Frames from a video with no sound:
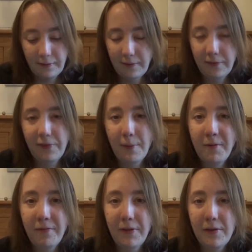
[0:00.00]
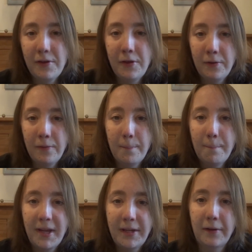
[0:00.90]
some of the new
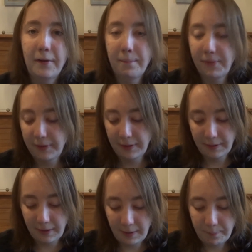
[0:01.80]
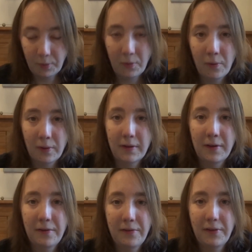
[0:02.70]
makeup that I bought,
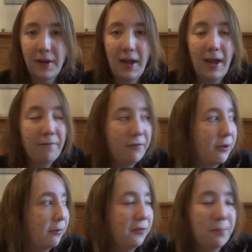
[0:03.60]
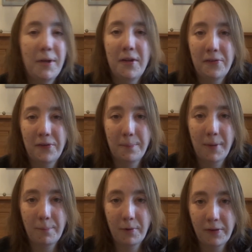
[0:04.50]
because every Christmas
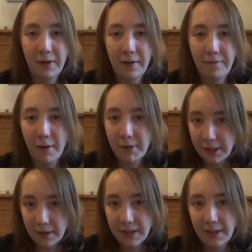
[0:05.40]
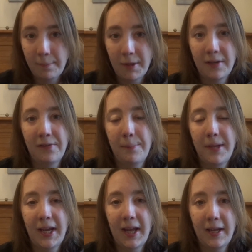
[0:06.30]
my brother very kindly buys
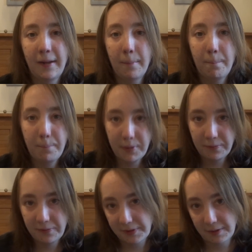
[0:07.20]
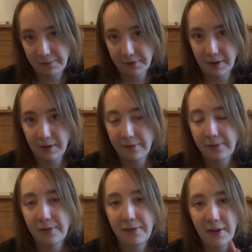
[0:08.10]
me a Boots gift card,
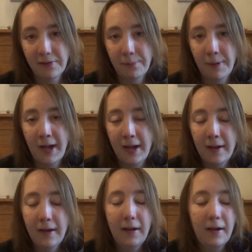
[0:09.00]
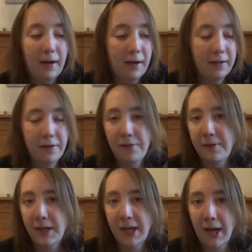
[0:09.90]
because that's where I
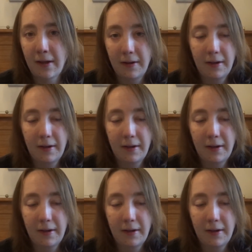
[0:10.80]
usually get